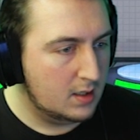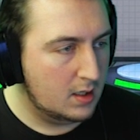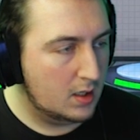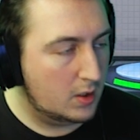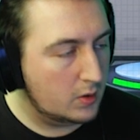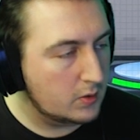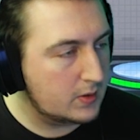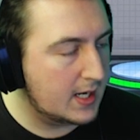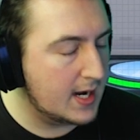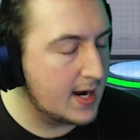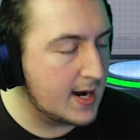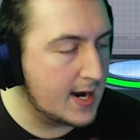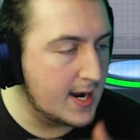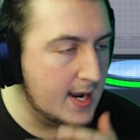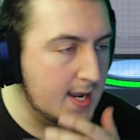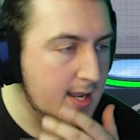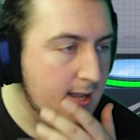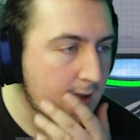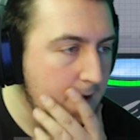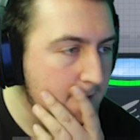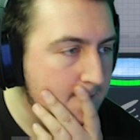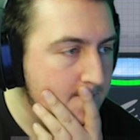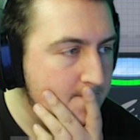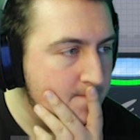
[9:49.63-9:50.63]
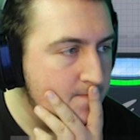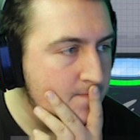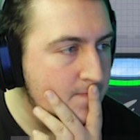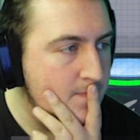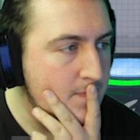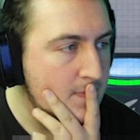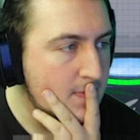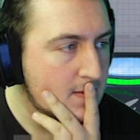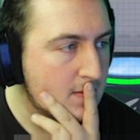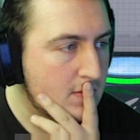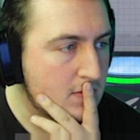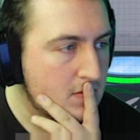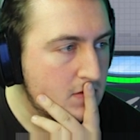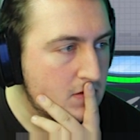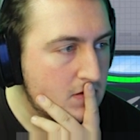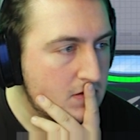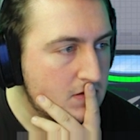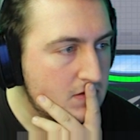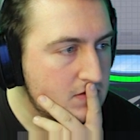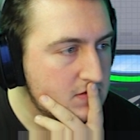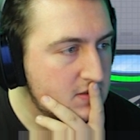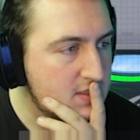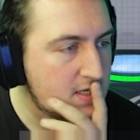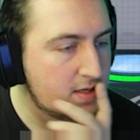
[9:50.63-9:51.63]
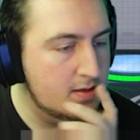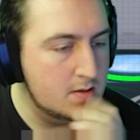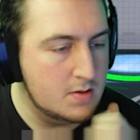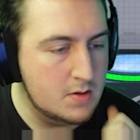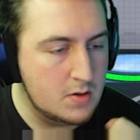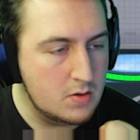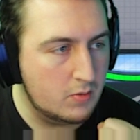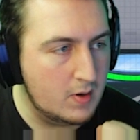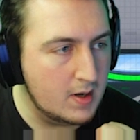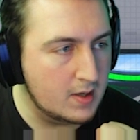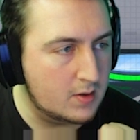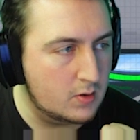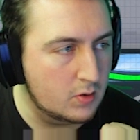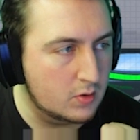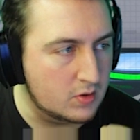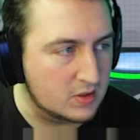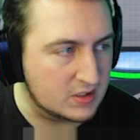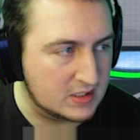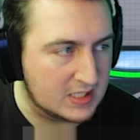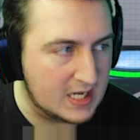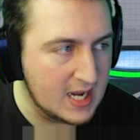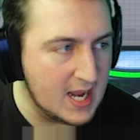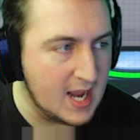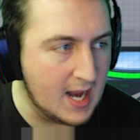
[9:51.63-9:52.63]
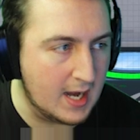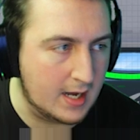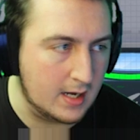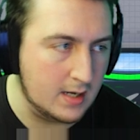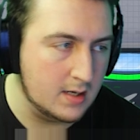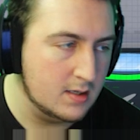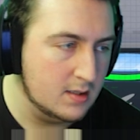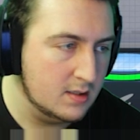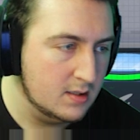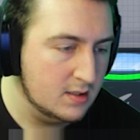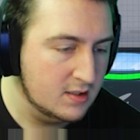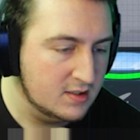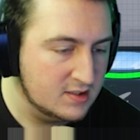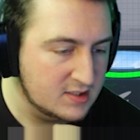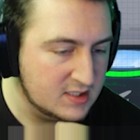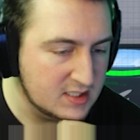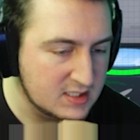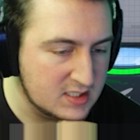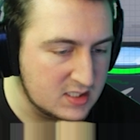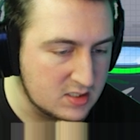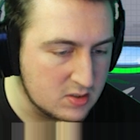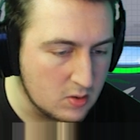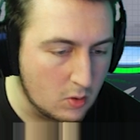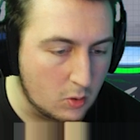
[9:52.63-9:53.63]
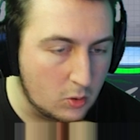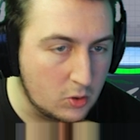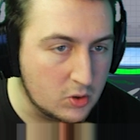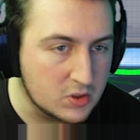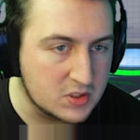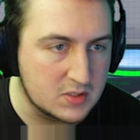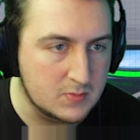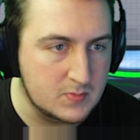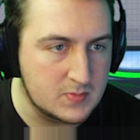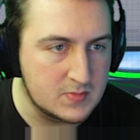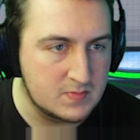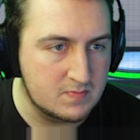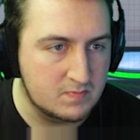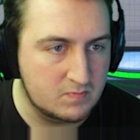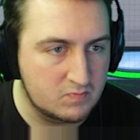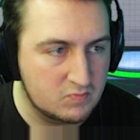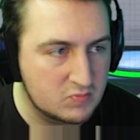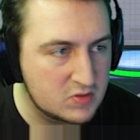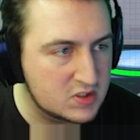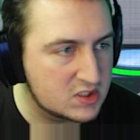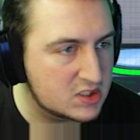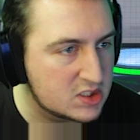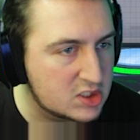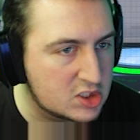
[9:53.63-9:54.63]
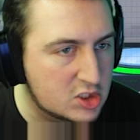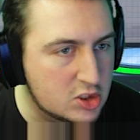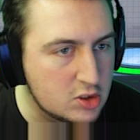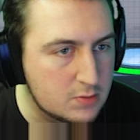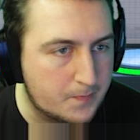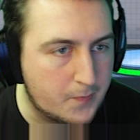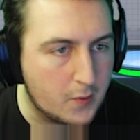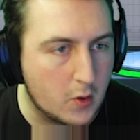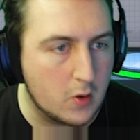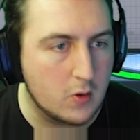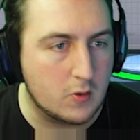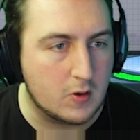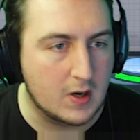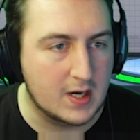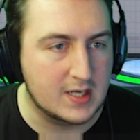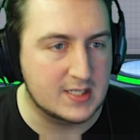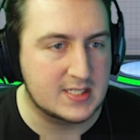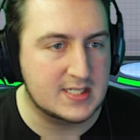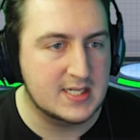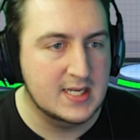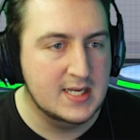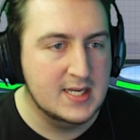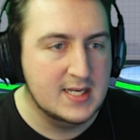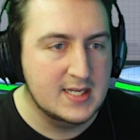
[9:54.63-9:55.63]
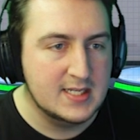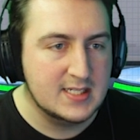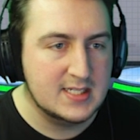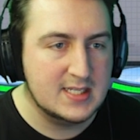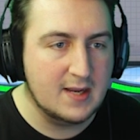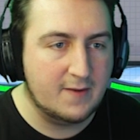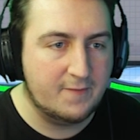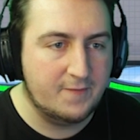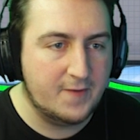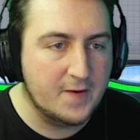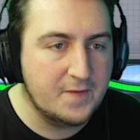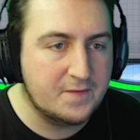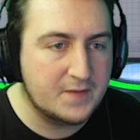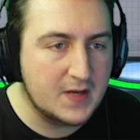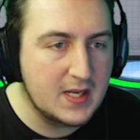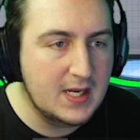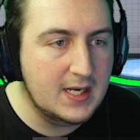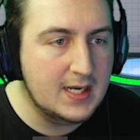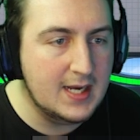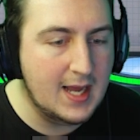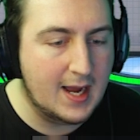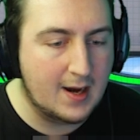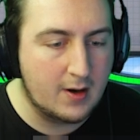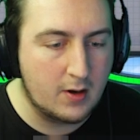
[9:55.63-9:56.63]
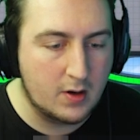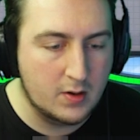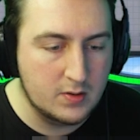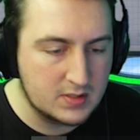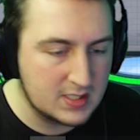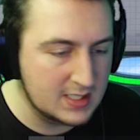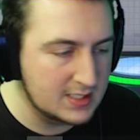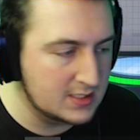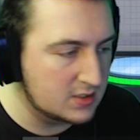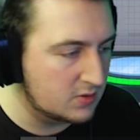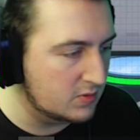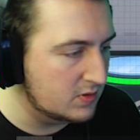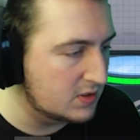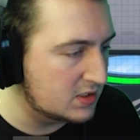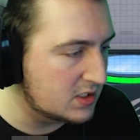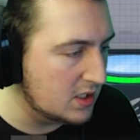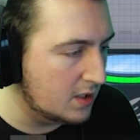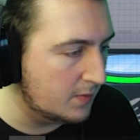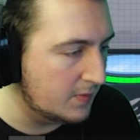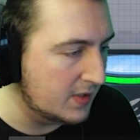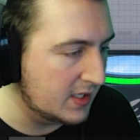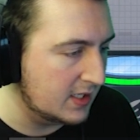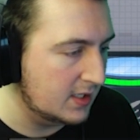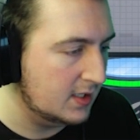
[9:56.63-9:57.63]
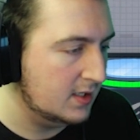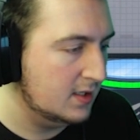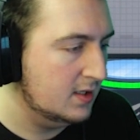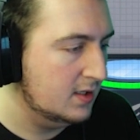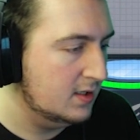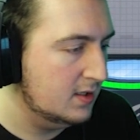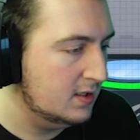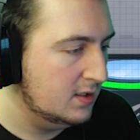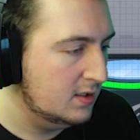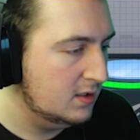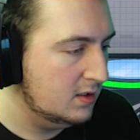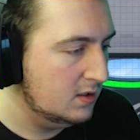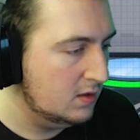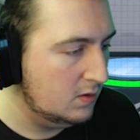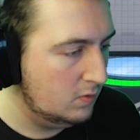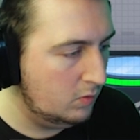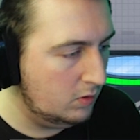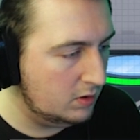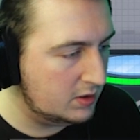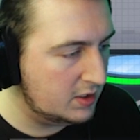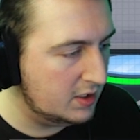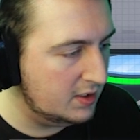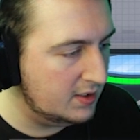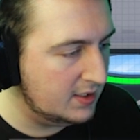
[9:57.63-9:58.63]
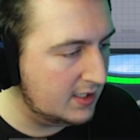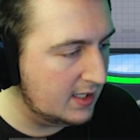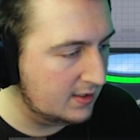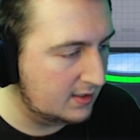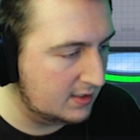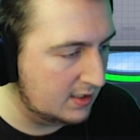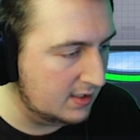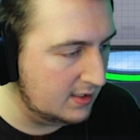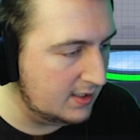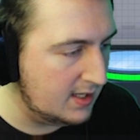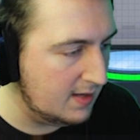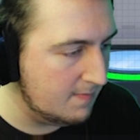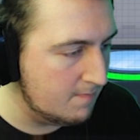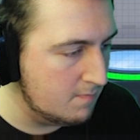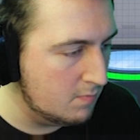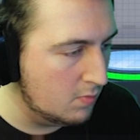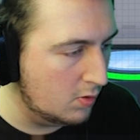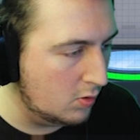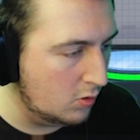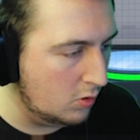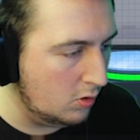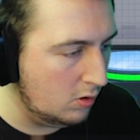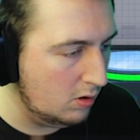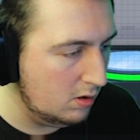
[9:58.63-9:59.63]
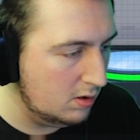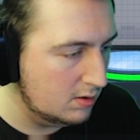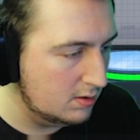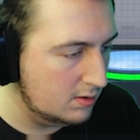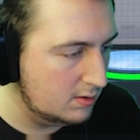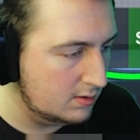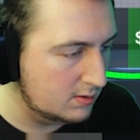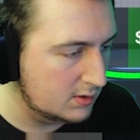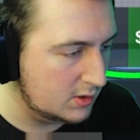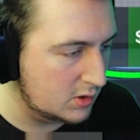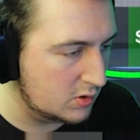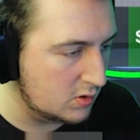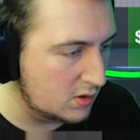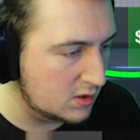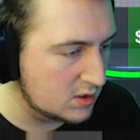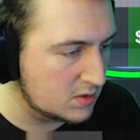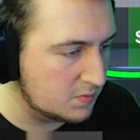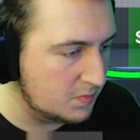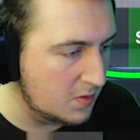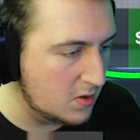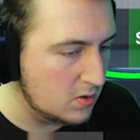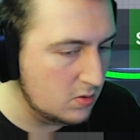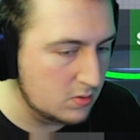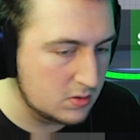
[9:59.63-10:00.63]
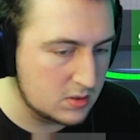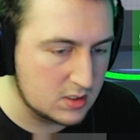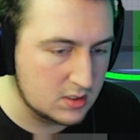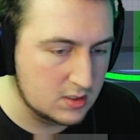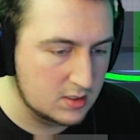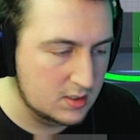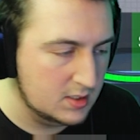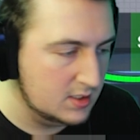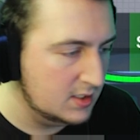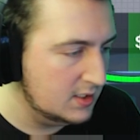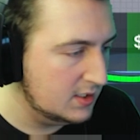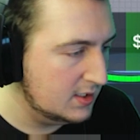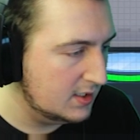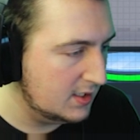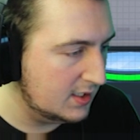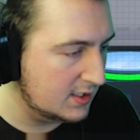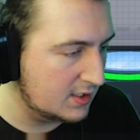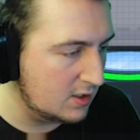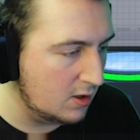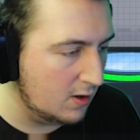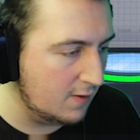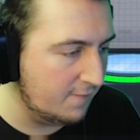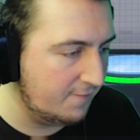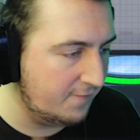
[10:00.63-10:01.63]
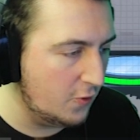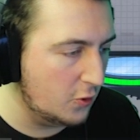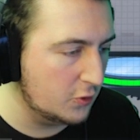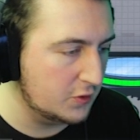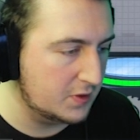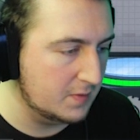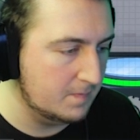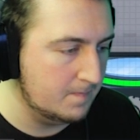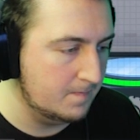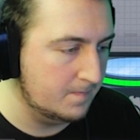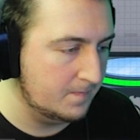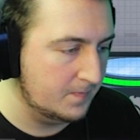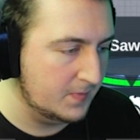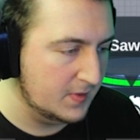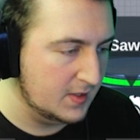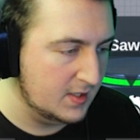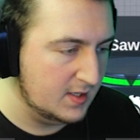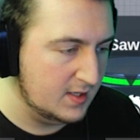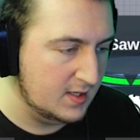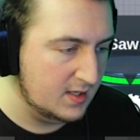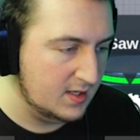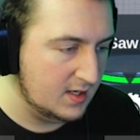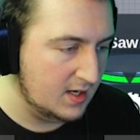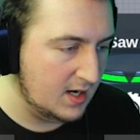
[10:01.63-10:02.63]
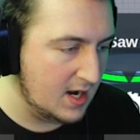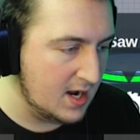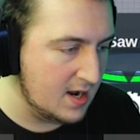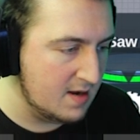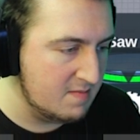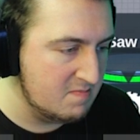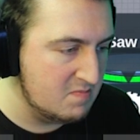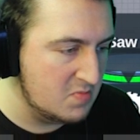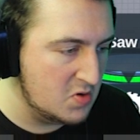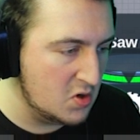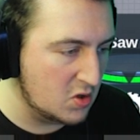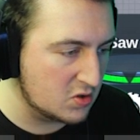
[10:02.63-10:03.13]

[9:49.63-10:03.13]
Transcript: Okay. Set a new record again. This is awesome. This is good progress. Stick 15 arrows into a dummy. What can I get? Can I get more crossbows? I can't afford them. I am